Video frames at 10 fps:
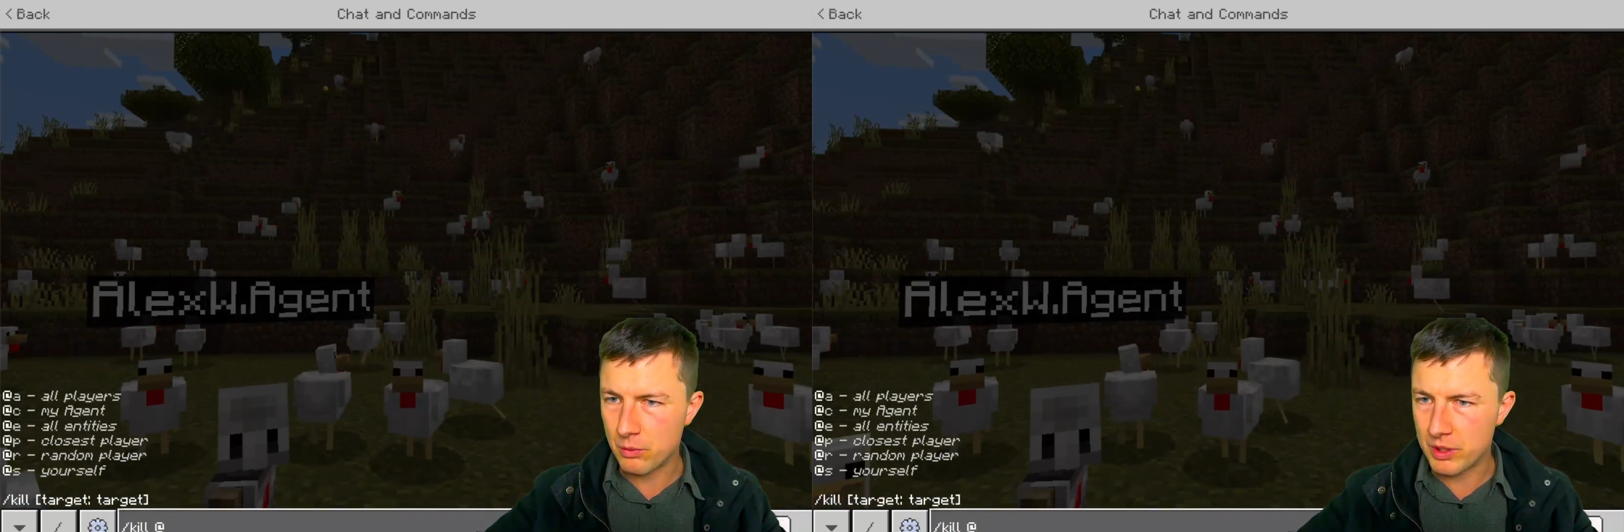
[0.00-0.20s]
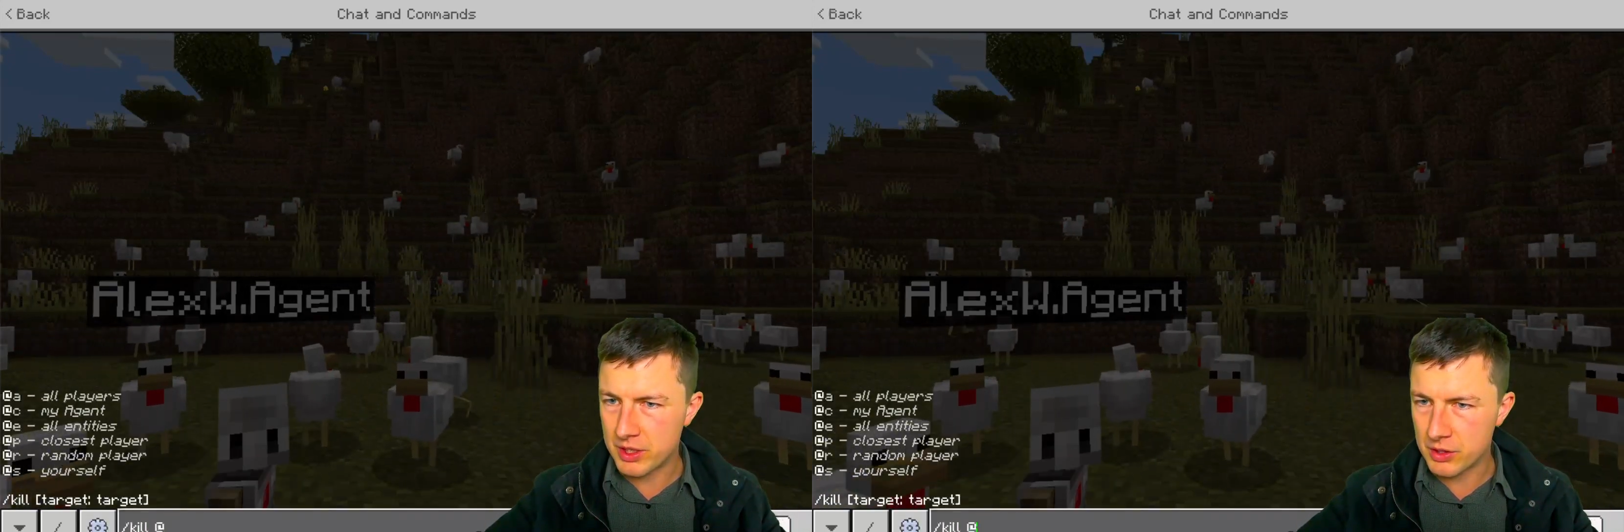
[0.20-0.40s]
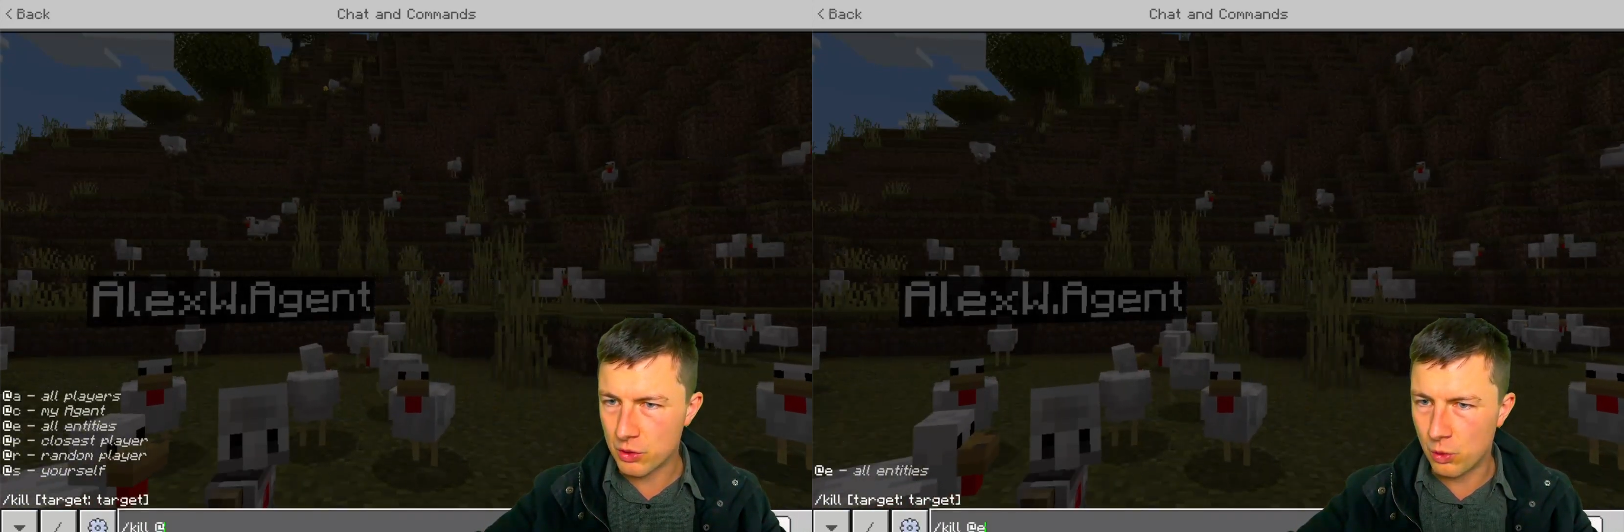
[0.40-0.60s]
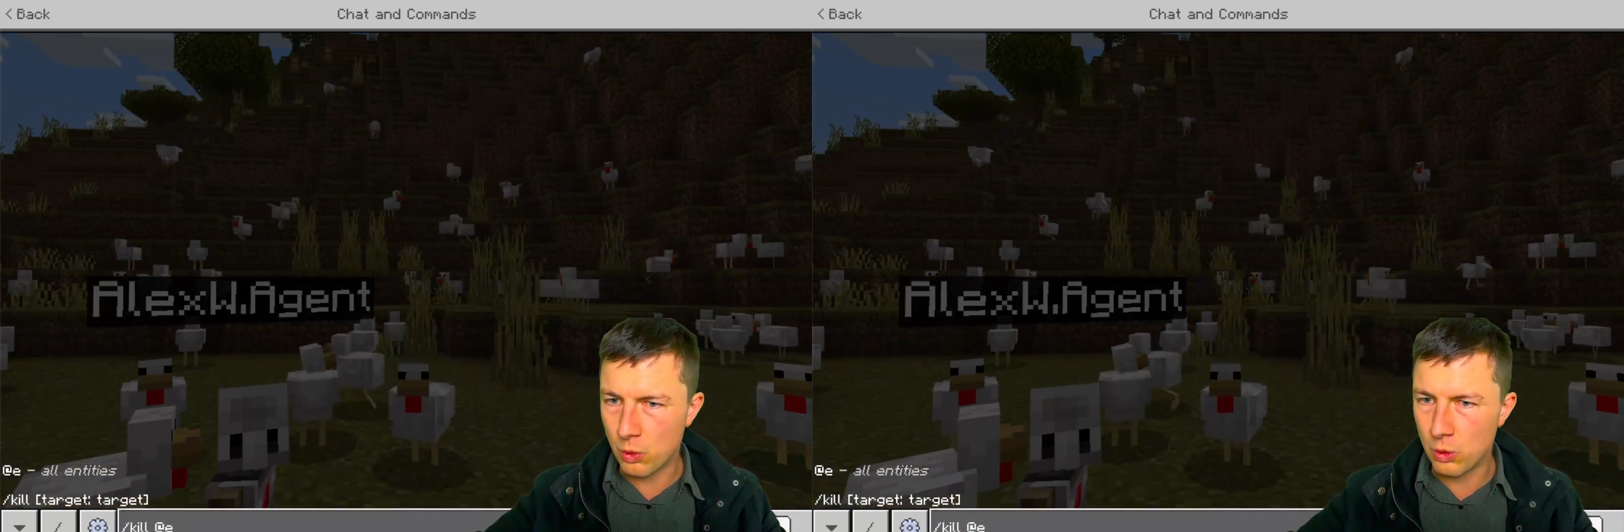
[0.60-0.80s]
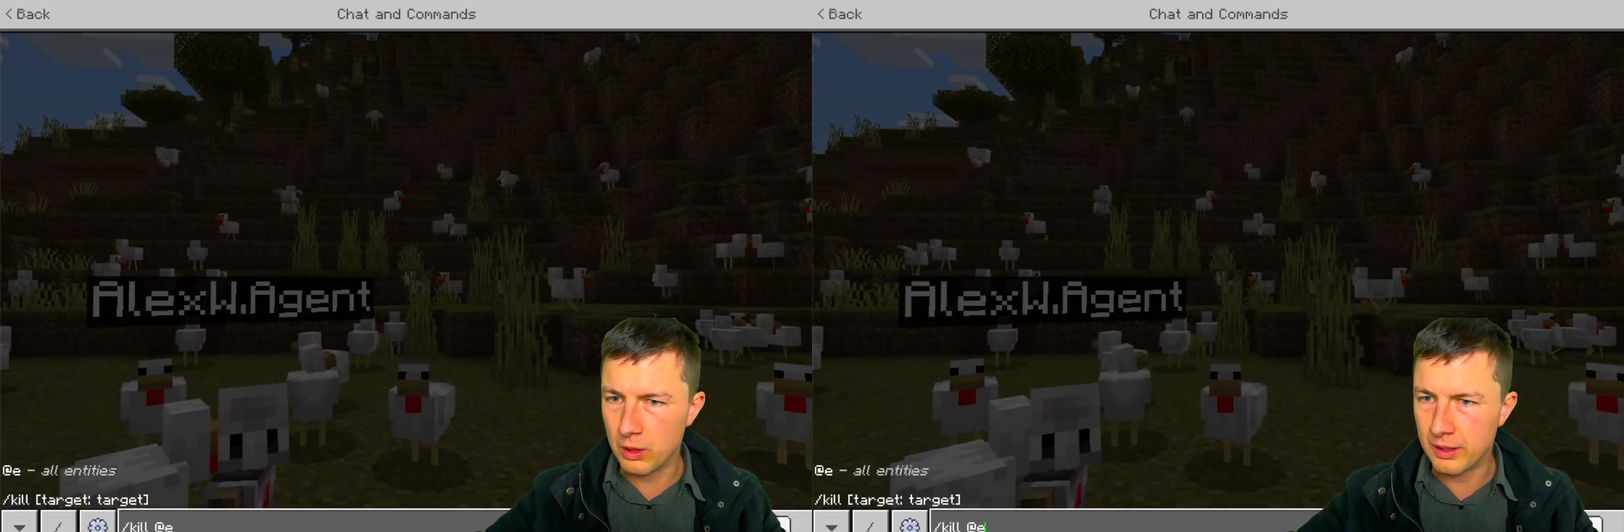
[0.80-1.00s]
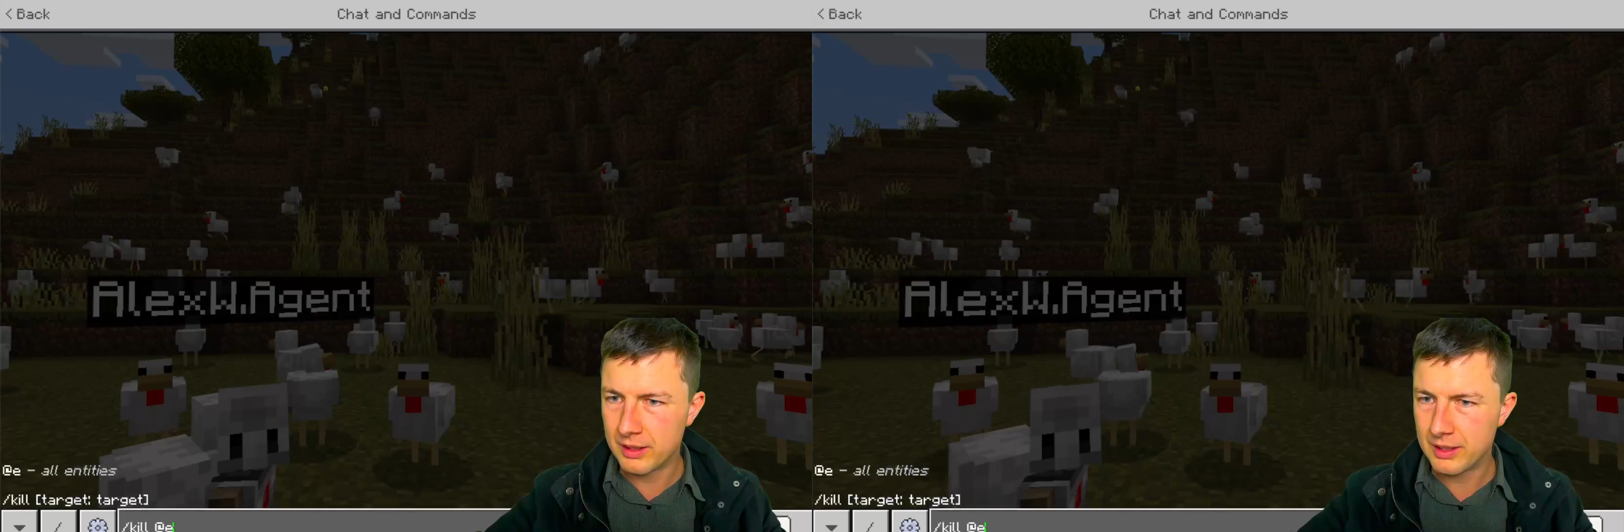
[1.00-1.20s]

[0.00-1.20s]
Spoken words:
which is all